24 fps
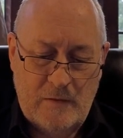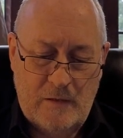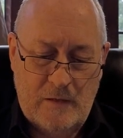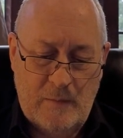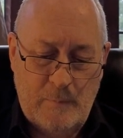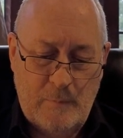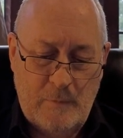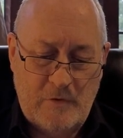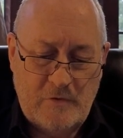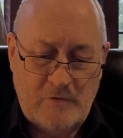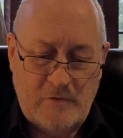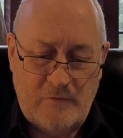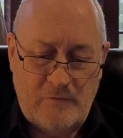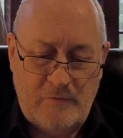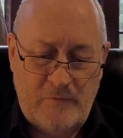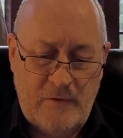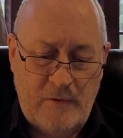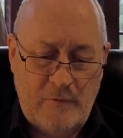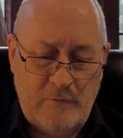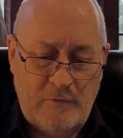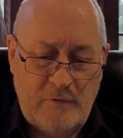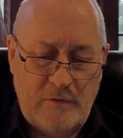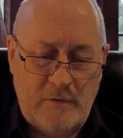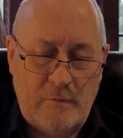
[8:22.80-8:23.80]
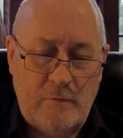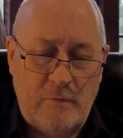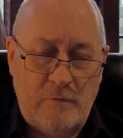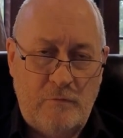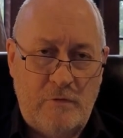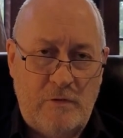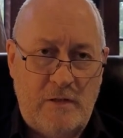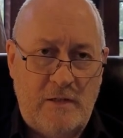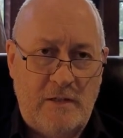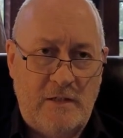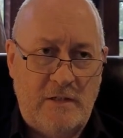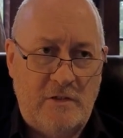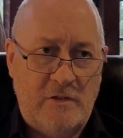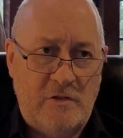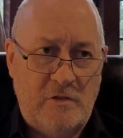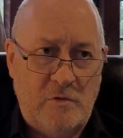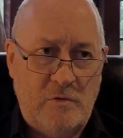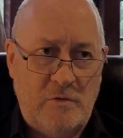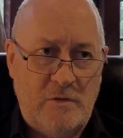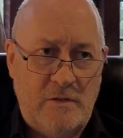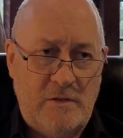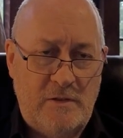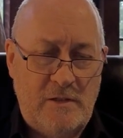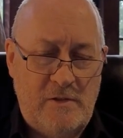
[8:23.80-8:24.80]
I must have found it relating to
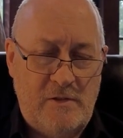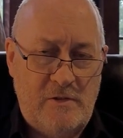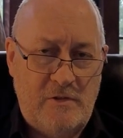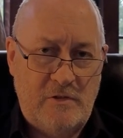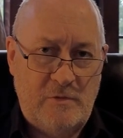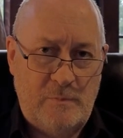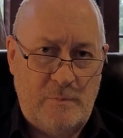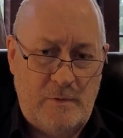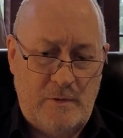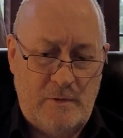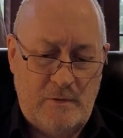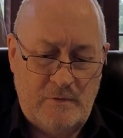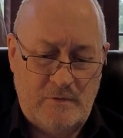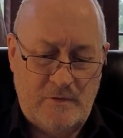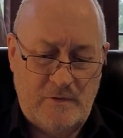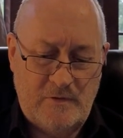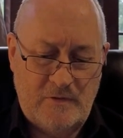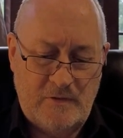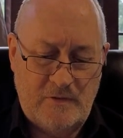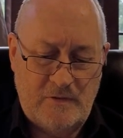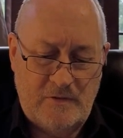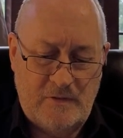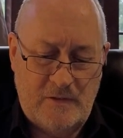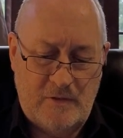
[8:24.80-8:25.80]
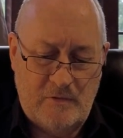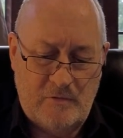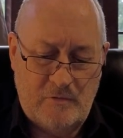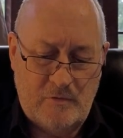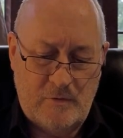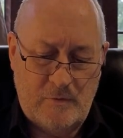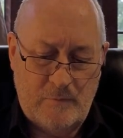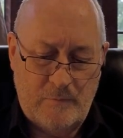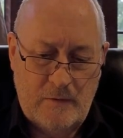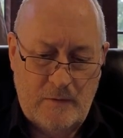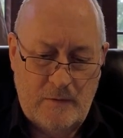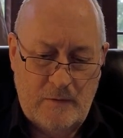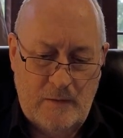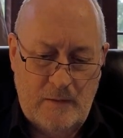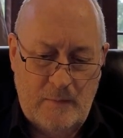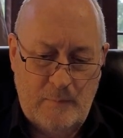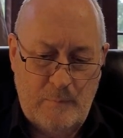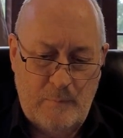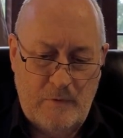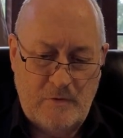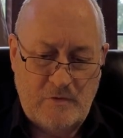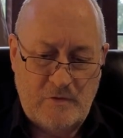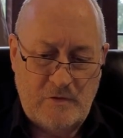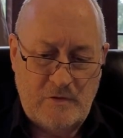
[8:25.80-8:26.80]
near-death experiences, etc., and
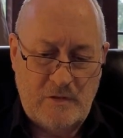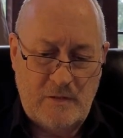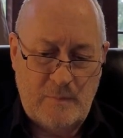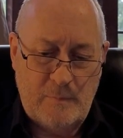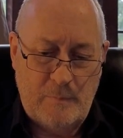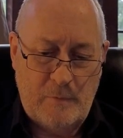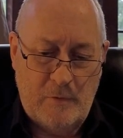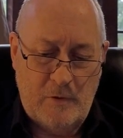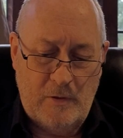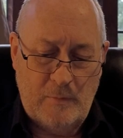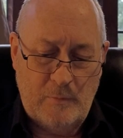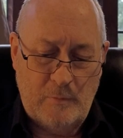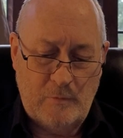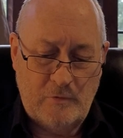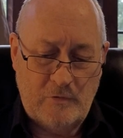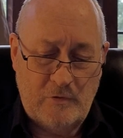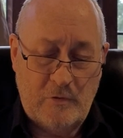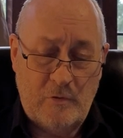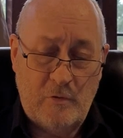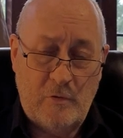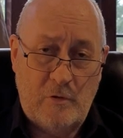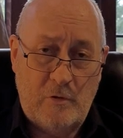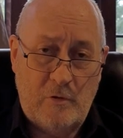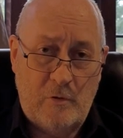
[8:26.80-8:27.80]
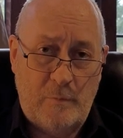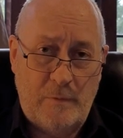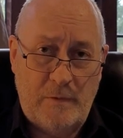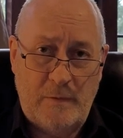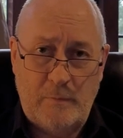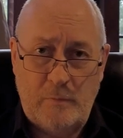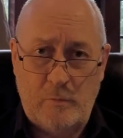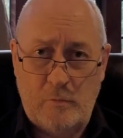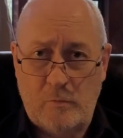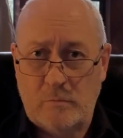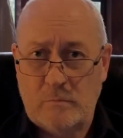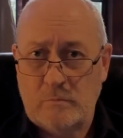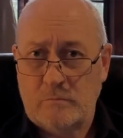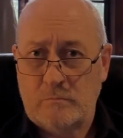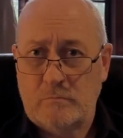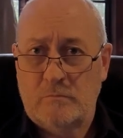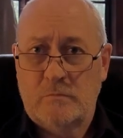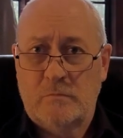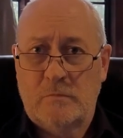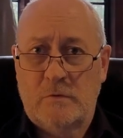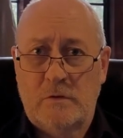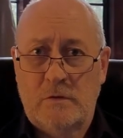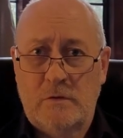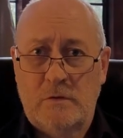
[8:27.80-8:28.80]
mentioned in the Bible. So a lot of people
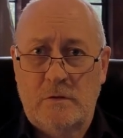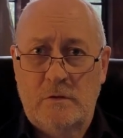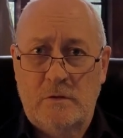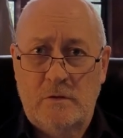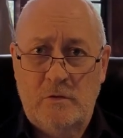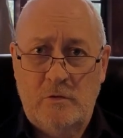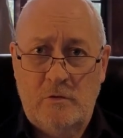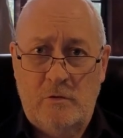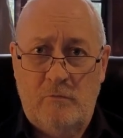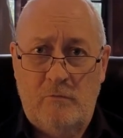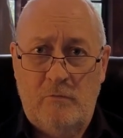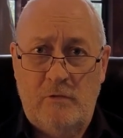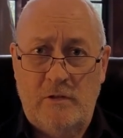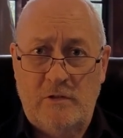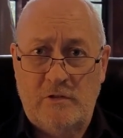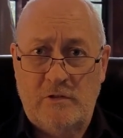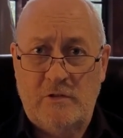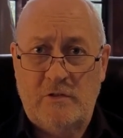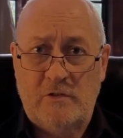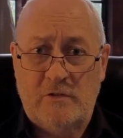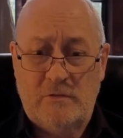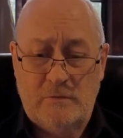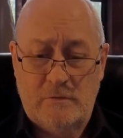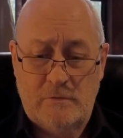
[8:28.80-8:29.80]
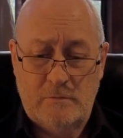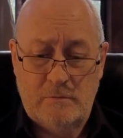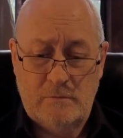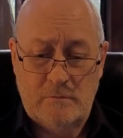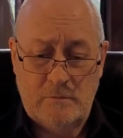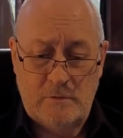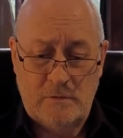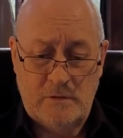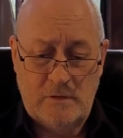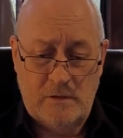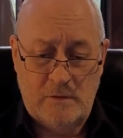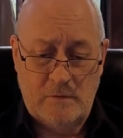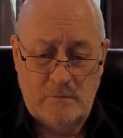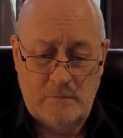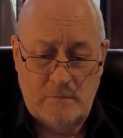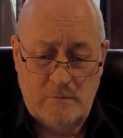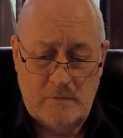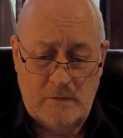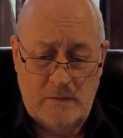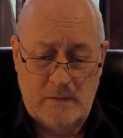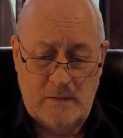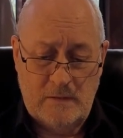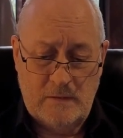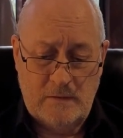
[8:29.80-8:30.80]
who are religious,
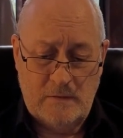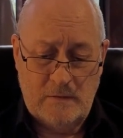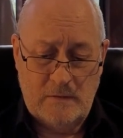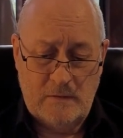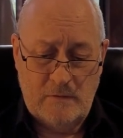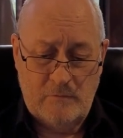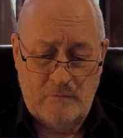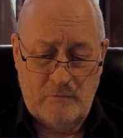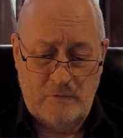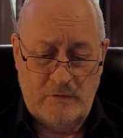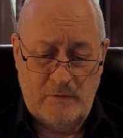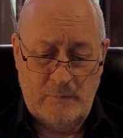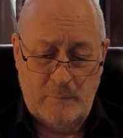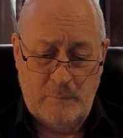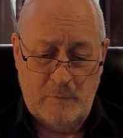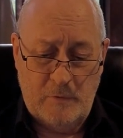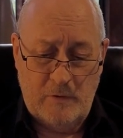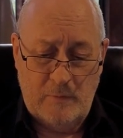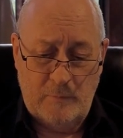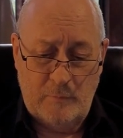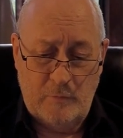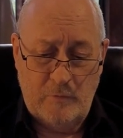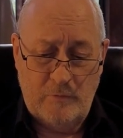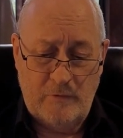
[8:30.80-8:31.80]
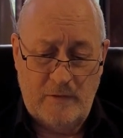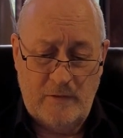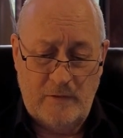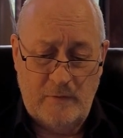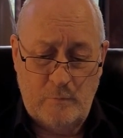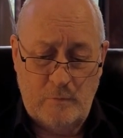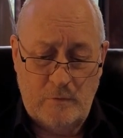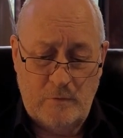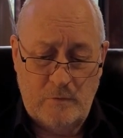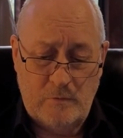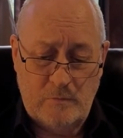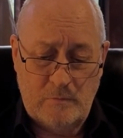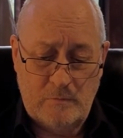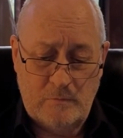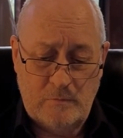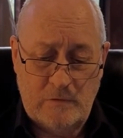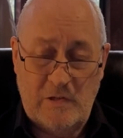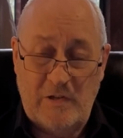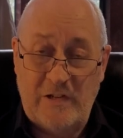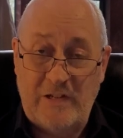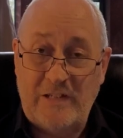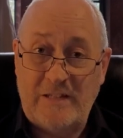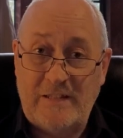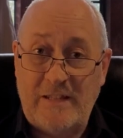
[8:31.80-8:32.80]
and read the Bible, they will
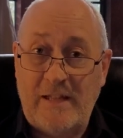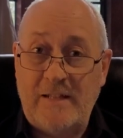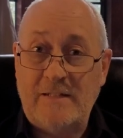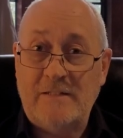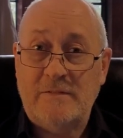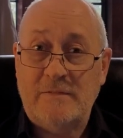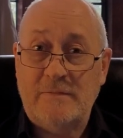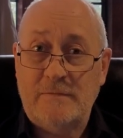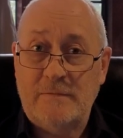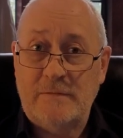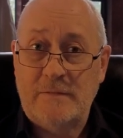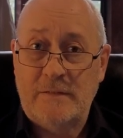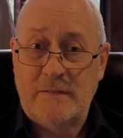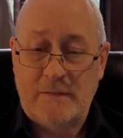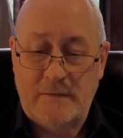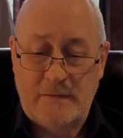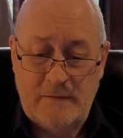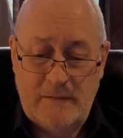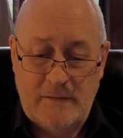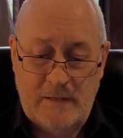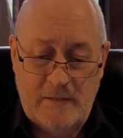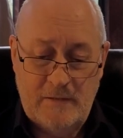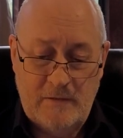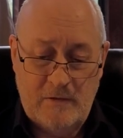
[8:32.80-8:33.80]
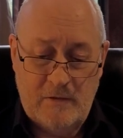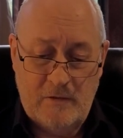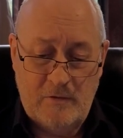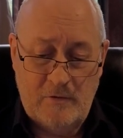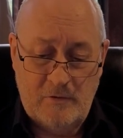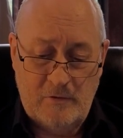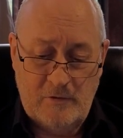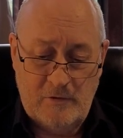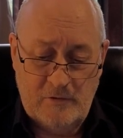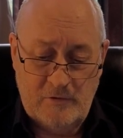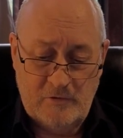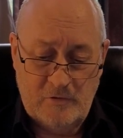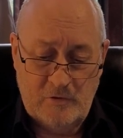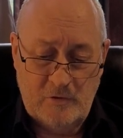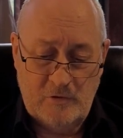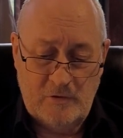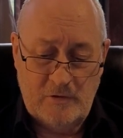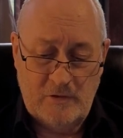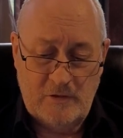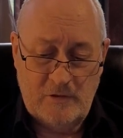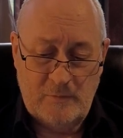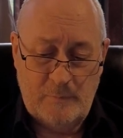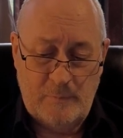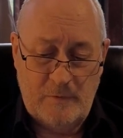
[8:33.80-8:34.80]
like that. And it's good
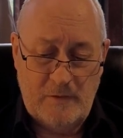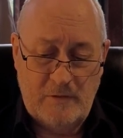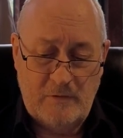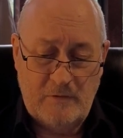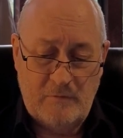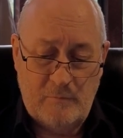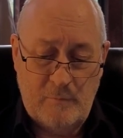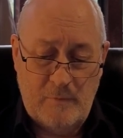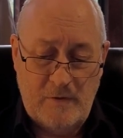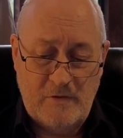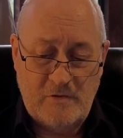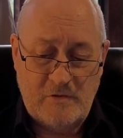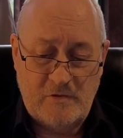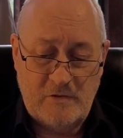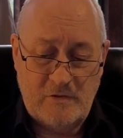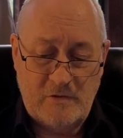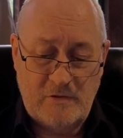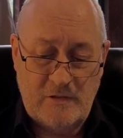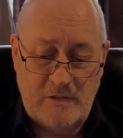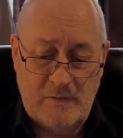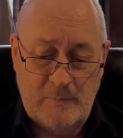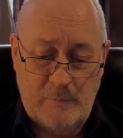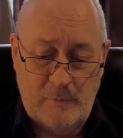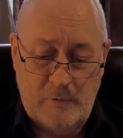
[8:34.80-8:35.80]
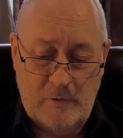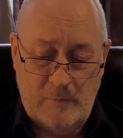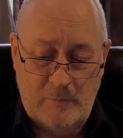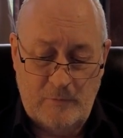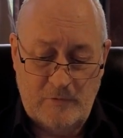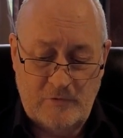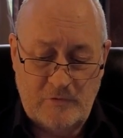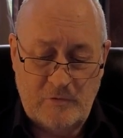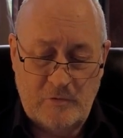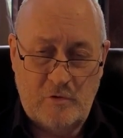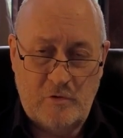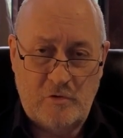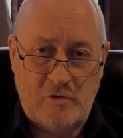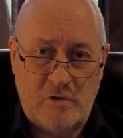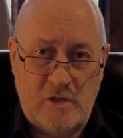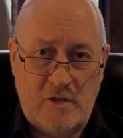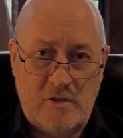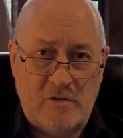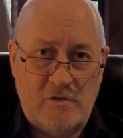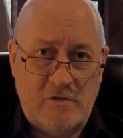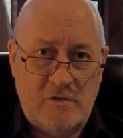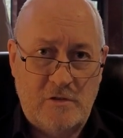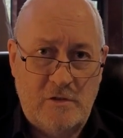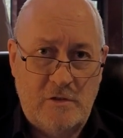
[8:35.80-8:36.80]
that it's been mentioned in the Bible. It's not
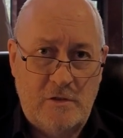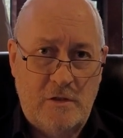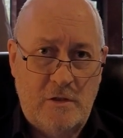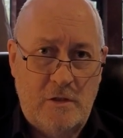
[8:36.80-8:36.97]
just